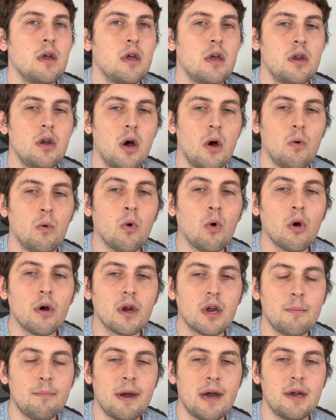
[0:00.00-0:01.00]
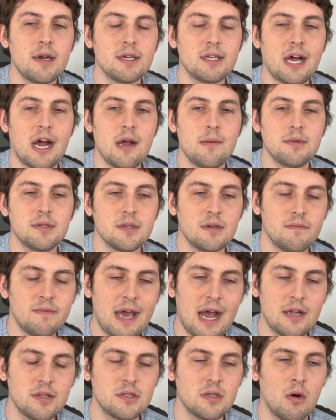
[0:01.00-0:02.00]
or compared in times of
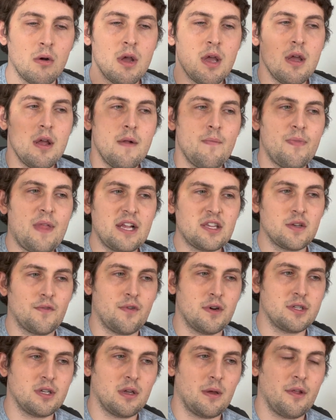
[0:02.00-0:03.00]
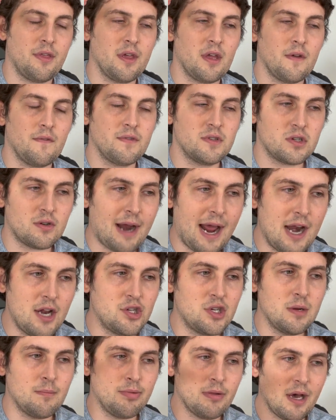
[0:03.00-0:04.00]
that. So that's the first thing. I think of
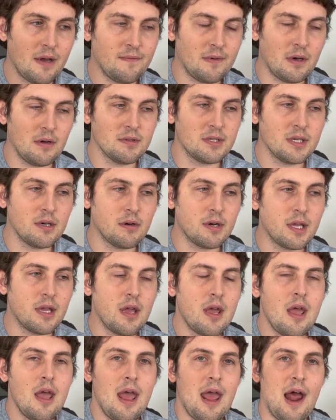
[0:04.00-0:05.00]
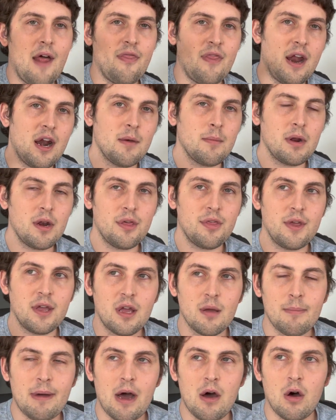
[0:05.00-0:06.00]
strategy, implied volatility, and then I'm going to think
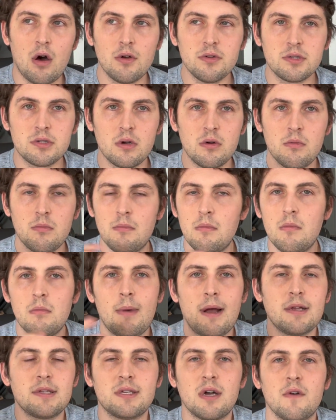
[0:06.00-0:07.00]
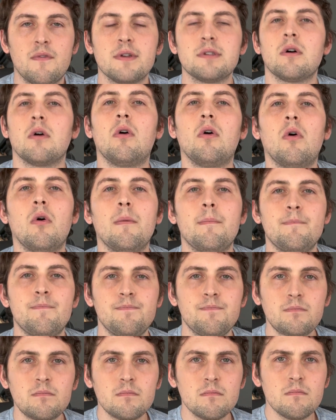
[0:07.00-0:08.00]
about also myself as a whole.
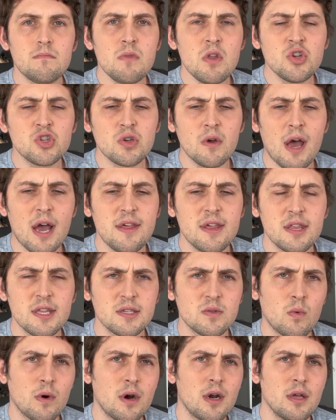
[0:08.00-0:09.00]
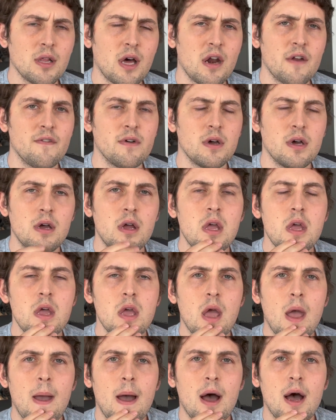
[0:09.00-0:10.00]
So I think this is where a lot
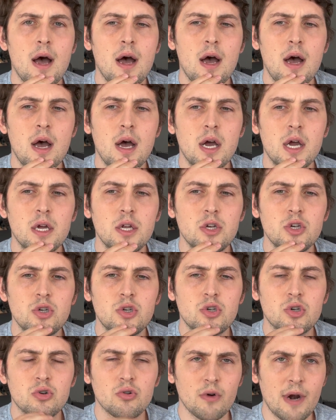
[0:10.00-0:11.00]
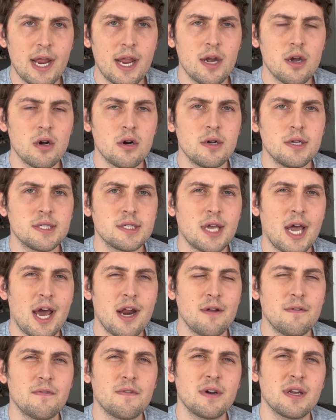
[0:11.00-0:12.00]
of traders kind
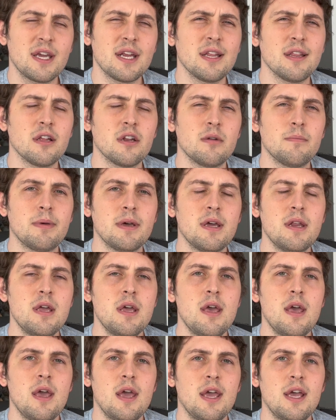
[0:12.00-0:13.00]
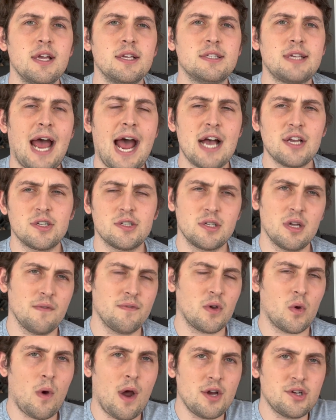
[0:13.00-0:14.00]
of forget a little bit, is ask yourself
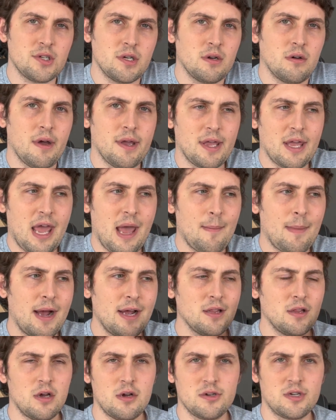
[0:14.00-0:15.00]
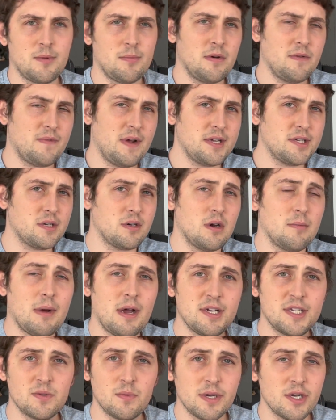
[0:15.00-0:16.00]
the question like, am I a long-term investor? Am I
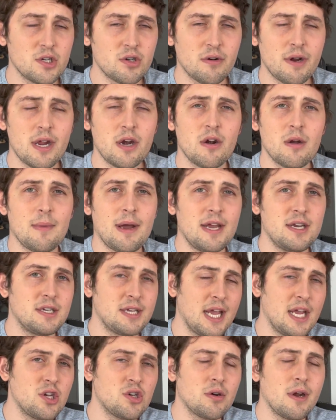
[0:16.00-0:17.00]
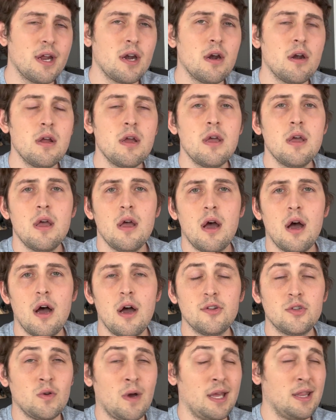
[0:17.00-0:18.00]
a swing trader? Am I a day trader?
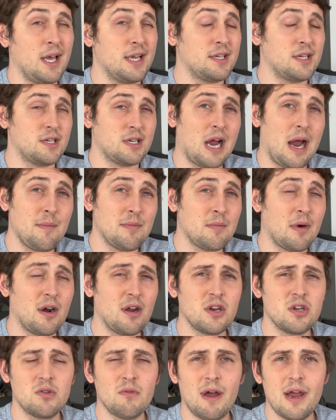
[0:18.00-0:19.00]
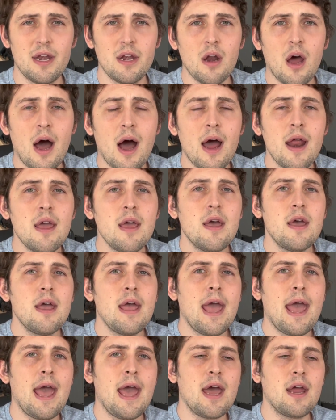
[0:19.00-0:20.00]
Do I like to time the market? Do I not?
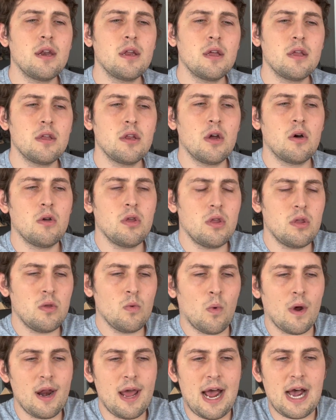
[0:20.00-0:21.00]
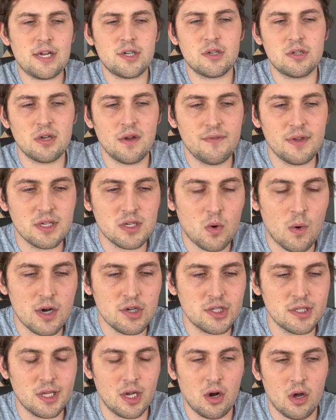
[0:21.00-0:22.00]
And you want to ask yourself these
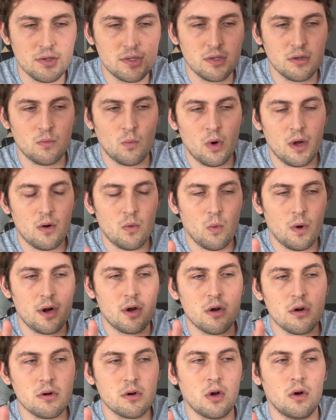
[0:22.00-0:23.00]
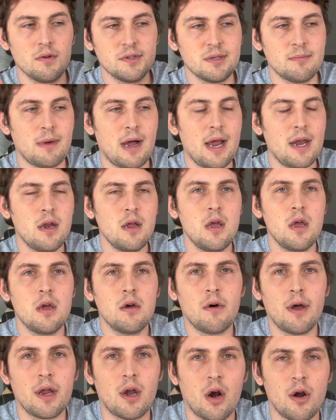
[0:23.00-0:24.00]
questions, and also what are your goals in mind?
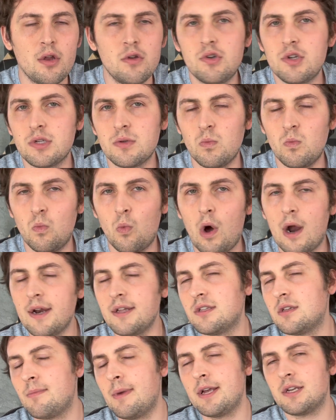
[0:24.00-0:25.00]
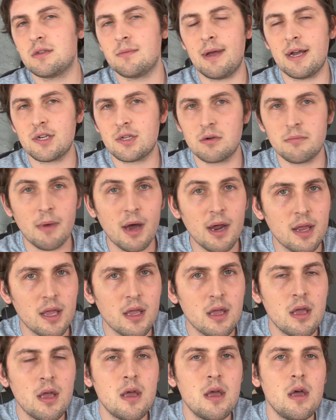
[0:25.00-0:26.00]
Like, are you just wanting to make some extra
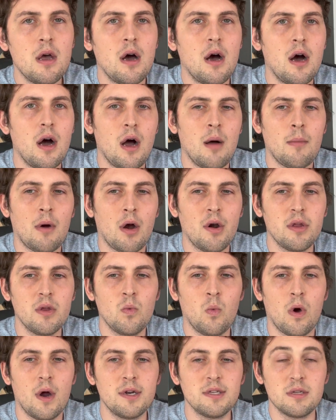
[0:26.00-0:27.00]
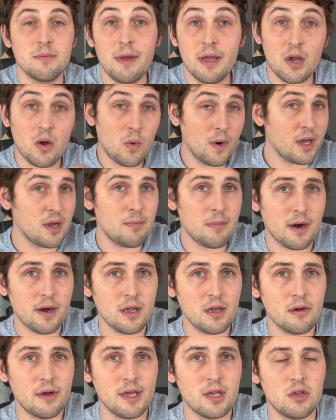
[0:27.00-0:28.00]
money? Are you wanting to make quick
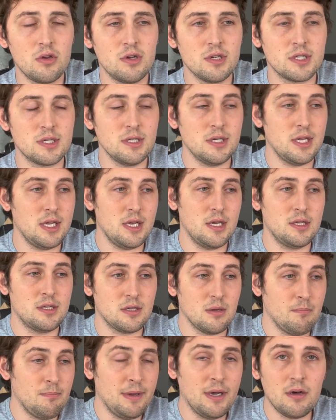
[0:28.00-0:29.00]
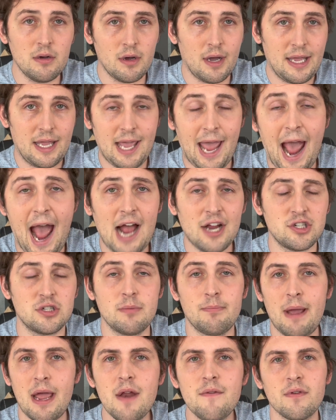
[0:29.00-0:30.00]
money? Like, you just need some cash to
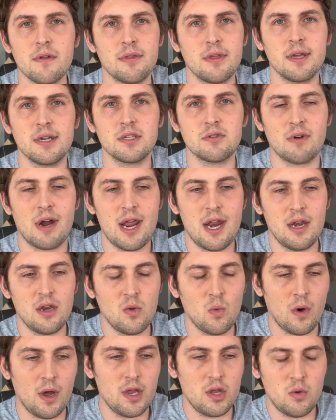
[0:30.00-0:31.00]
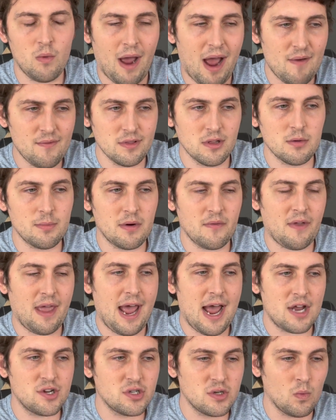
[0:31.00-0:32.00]
pay for things, right? And you have a little bit of
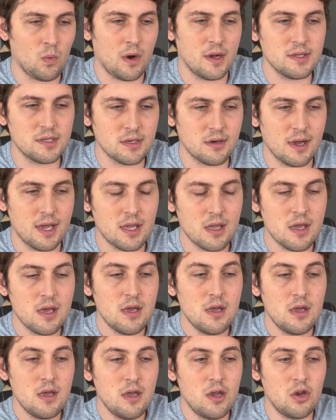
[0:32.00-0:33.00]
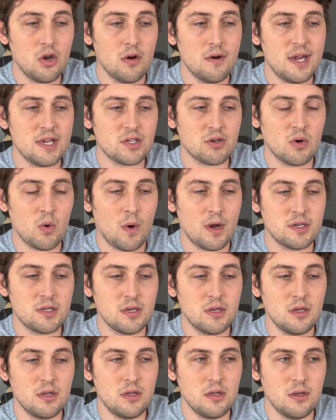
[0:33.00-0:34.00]
cash, and you want to you don't necessarily want
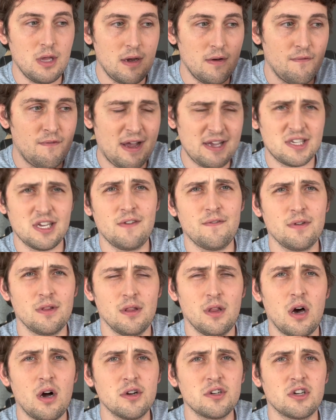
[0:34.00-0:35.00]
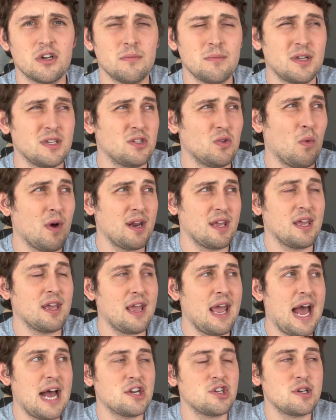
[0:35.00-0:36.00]
to invest that for the long term because you want to get
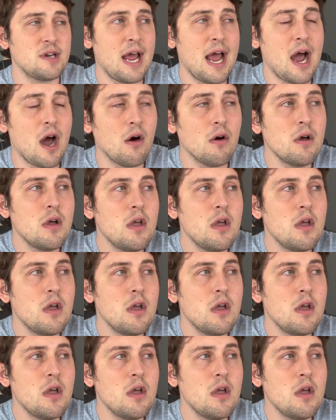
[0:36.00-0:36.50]
cash now.